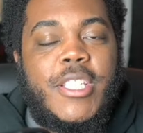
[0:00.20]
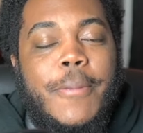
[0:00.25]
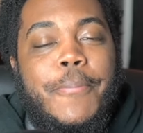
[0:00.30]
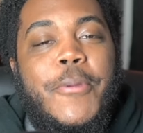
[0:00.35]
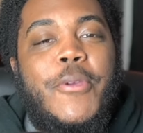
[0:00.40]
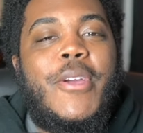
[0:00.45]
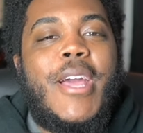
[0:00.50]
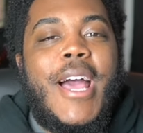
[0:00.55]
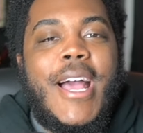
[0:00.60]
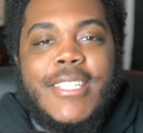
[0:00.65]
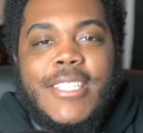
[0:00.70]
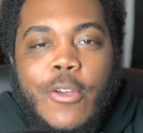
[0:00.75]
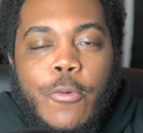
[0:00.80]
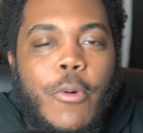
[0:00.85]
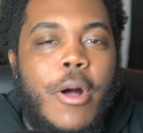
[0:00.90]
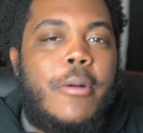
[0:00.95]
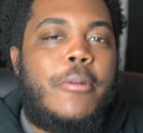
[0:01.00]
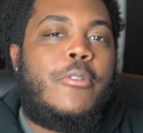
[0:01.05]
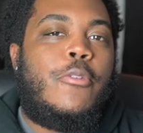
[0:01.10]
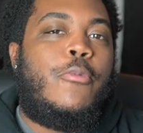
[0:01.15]
up, you guys, and
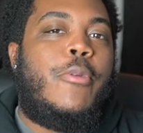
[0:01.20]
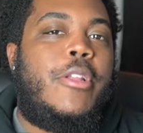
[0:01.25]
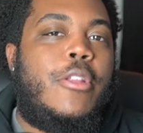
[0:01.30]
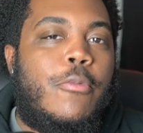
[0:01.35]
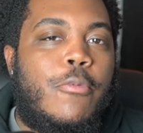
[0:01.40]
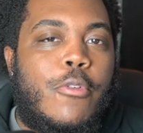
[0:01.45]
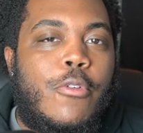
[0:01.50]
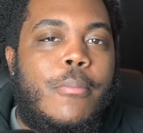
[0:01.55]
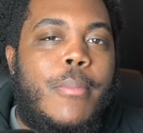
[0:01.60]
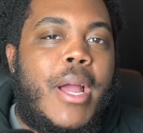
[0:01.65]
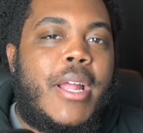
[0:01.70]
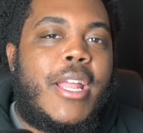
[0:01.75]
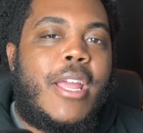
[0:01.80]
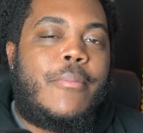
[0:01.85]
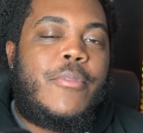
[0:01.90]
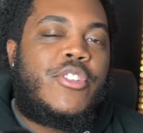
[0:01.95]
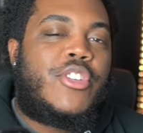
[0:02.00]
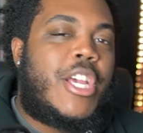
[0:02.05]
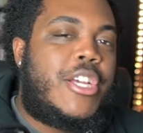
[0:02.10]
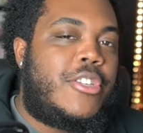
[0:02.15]
welcome to Read the Room. My name
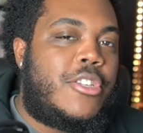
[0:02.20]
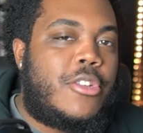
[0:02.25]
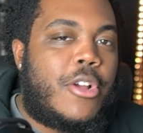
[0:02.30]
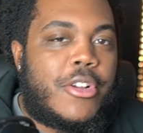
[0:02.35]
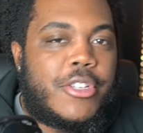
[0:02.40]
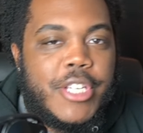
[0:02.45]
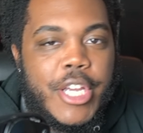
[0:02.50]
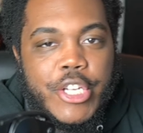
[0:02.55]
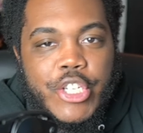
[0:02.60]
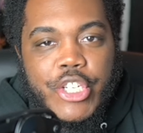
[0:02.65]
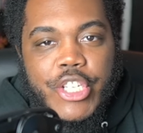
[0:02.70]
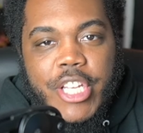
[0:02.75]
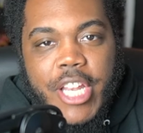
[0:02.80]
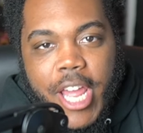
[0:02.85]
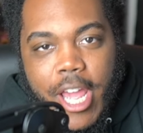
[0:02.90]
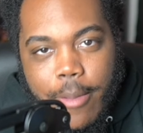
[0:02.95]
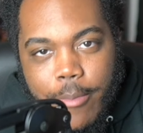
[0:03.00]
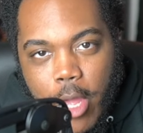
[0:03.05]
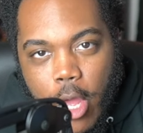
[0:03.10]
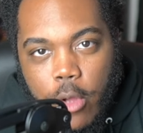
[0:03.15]
is Chase the Dark Sage, and today
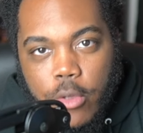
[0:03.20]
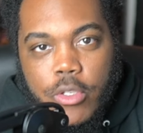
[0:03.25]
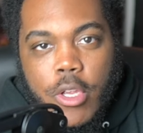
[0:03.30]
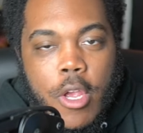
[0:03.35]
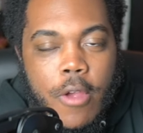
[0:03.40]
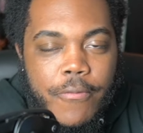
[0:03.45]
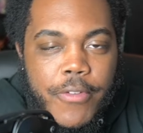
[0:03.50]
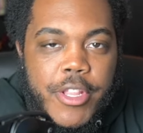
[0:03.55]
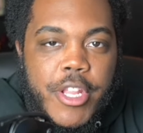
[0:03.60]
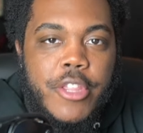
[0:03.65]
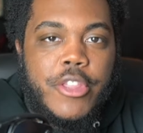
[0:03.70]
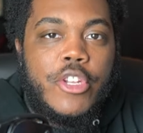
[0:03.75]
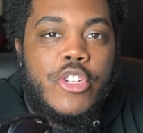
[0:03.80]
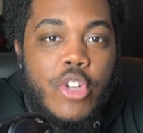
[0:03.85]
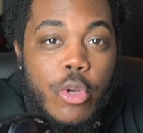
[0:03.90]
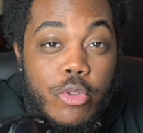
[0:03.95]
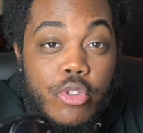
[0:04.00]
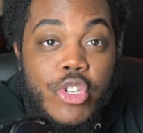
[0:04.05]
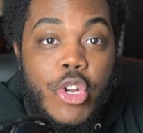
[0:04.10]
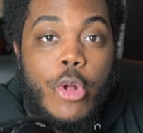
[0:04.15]
I'm your host for another
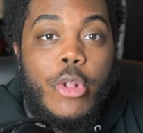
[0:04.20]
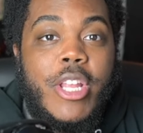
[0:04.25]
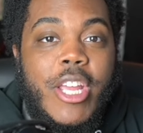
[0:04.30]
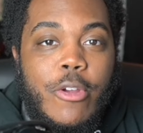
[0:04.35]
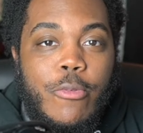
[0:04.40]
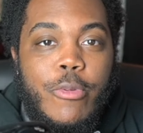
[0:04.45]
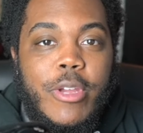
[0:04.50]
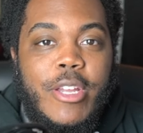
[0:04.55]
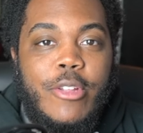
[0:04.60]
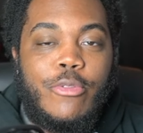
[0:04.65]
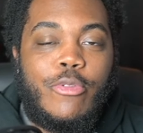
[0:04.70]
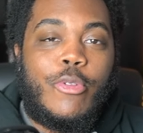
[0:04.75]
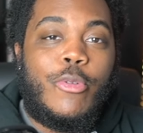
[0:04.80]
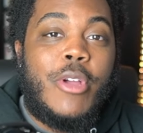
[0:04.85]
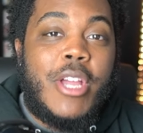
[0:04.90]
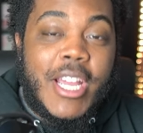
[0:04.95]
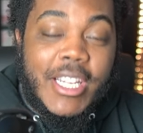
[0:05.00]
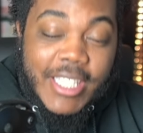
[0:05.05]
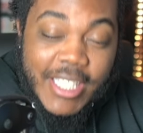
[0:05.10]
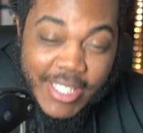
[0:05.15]
JoJolion read through.
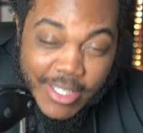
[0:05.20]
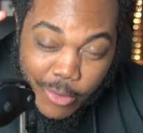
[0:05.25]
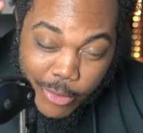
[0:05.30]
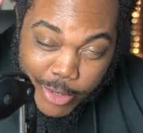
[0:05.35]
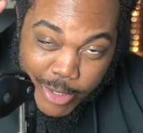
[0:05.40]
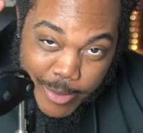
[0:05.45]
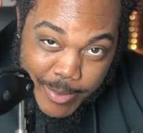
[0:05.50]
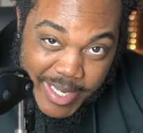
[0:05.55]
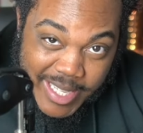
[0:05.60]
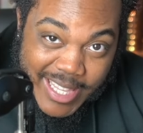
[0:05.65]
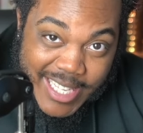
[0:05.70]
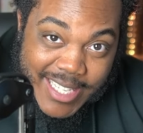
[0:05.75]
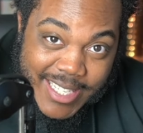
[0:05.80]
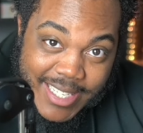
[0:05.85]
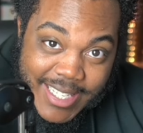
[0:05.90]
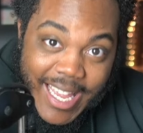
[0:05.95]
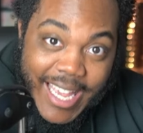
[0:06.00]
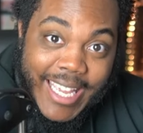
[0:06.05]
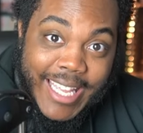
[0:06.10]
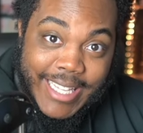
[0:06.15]
And this is going to be the
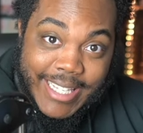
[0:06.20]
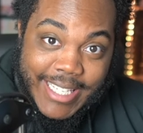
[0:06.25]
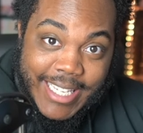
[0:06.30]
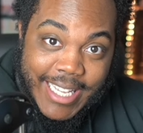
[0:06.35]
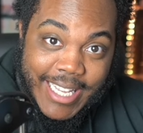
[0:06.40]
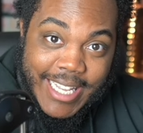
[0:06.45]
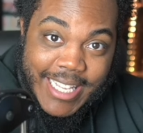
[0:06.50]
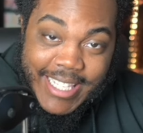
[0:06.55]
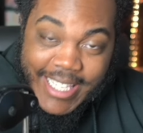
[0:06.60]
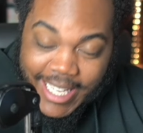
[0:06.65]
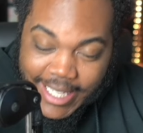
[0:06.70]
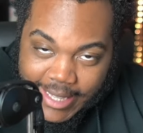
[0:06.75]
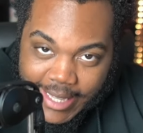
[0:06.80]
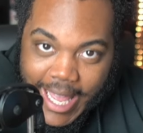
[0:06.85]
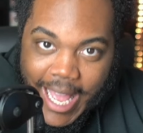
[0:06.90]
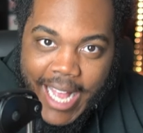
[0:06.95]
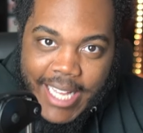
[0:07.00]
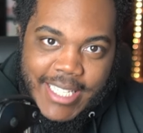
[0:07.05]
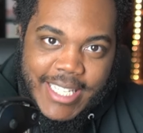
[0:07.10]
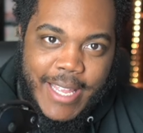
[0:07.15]
second to
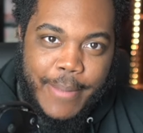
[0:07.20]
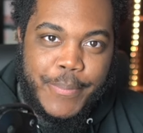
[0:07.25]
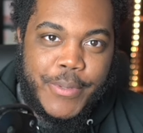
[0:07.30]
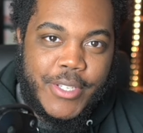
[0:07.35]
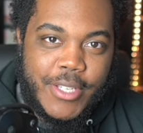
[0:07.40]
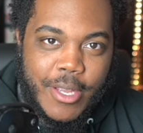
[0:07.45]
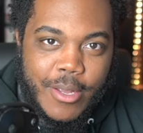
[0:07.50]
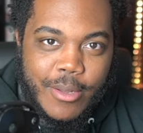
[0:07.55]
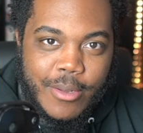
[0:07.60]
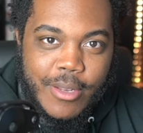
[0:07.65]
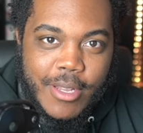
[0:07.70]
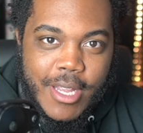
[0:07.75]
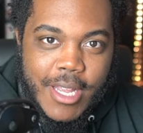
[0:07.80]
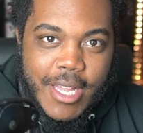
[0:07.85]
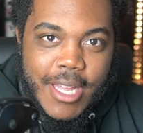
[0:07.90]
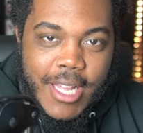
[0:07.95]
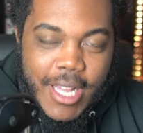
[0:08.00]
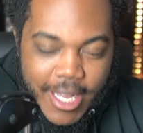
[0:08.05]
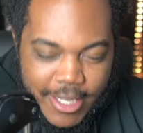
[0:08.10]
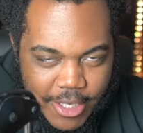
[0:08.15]
last episode
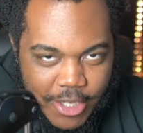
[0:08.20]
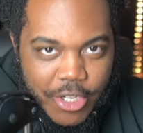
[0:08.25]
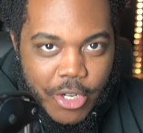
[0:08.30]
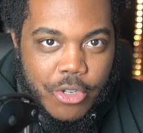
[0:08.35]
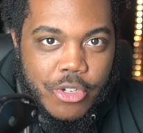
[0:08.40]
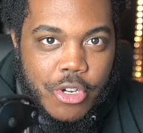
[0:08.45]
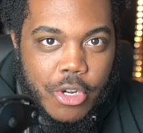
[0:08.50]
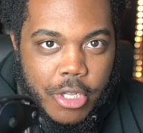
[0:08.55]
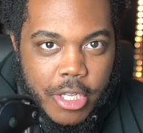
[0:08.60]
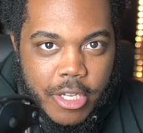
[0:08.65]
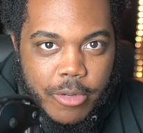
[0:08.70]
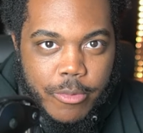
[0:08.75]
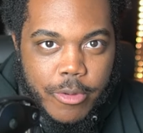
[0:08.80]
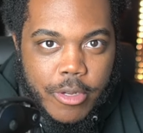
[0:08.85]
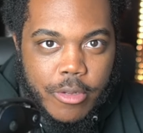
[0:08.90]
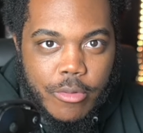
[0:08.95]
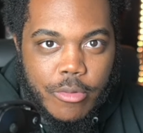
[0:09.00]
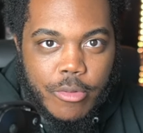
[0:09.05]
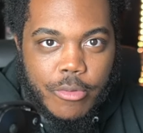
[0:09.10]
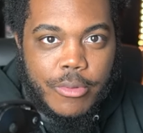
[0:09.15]
of the JoJolion
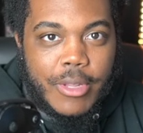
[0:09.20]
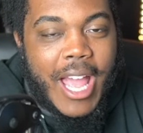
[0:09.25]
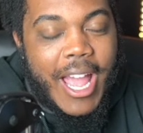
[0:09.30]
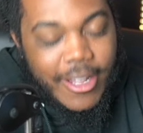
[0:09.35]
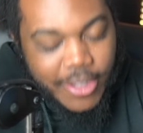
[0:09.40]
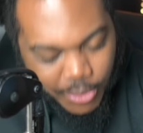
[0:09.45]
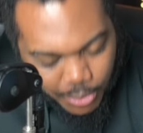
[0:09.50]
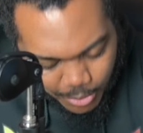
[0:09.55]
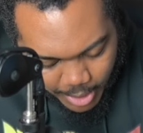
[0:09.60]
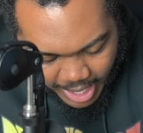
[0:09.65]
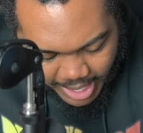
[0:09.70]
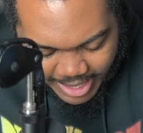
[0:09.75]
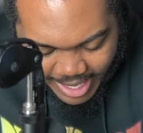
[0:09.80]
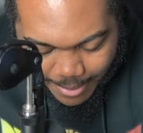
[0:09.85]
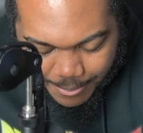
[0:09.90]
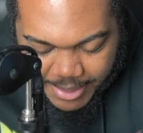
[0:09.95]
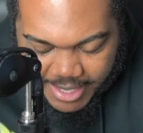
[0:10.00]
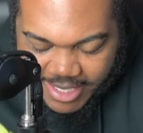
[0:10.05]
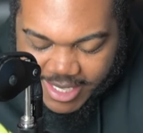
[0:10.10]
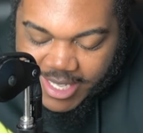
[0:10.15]
read through. That's right, that
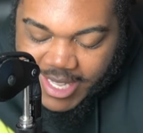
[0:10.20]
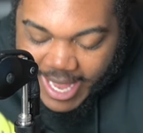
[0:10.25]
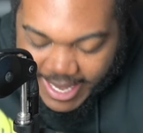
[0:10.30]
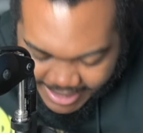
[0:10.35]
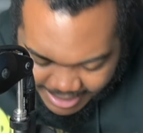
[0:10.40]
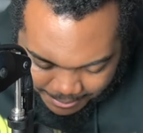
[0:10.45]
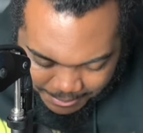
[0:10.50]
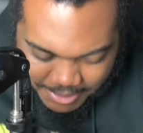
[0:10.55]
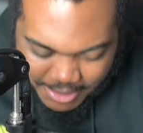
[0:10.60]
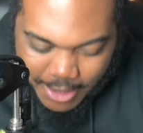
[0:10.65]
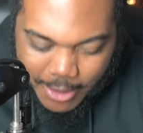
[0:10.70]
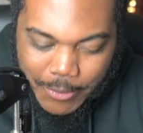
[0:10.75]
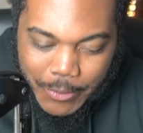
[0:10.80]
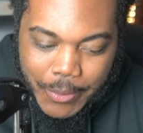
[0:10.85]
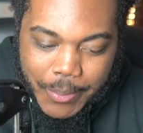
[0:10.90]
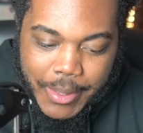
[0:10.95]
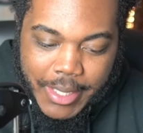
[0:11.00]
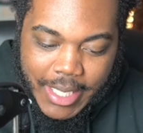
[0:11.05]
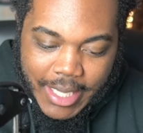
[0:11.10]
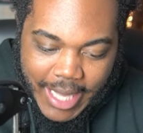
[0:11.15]
means the next episode will
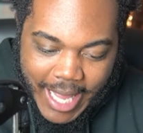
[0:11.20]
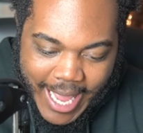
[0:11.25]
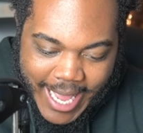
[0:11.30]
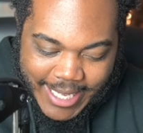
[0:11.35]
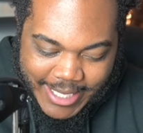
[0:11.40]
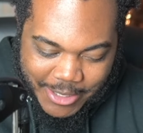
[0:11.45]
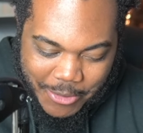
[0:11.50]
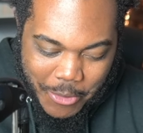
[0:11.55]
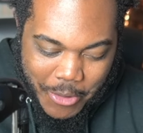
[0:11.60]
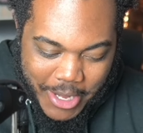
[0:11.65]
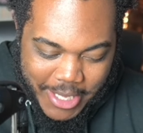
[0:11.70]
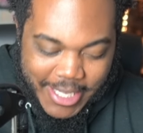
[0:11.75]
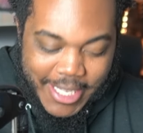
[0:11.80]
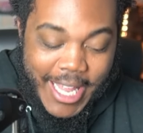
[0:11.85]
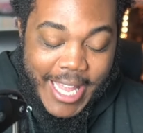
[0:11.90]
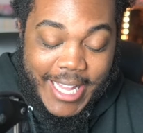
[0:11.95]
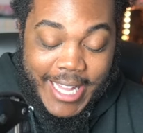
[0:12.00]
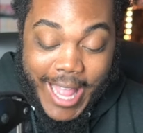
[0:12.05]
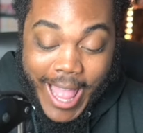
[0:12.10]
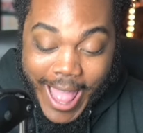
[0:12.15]
be the last one.
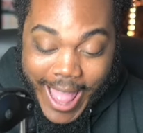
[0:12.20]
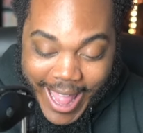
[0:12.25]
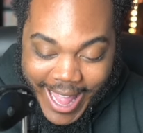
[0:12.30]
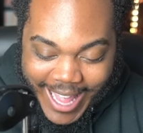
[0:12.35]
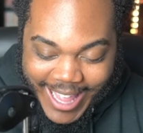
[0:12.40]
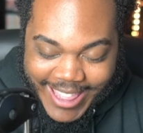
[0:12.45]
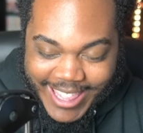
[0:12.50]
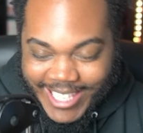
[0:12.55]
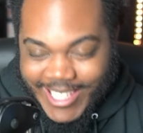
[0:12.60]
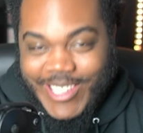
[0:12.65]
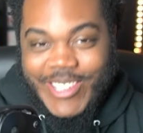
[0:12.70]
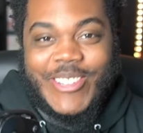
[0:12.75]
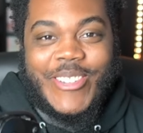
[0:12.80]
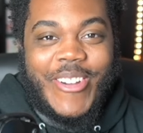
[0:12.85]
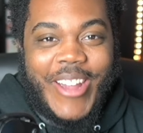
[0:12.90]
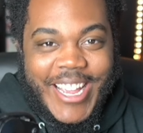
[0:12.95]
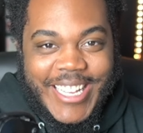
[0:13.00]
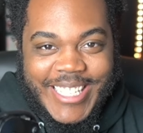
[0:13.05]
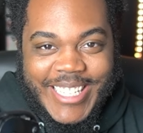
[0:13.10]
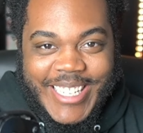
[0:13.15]
And this is
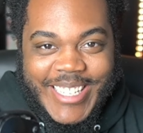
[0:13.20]
crazy to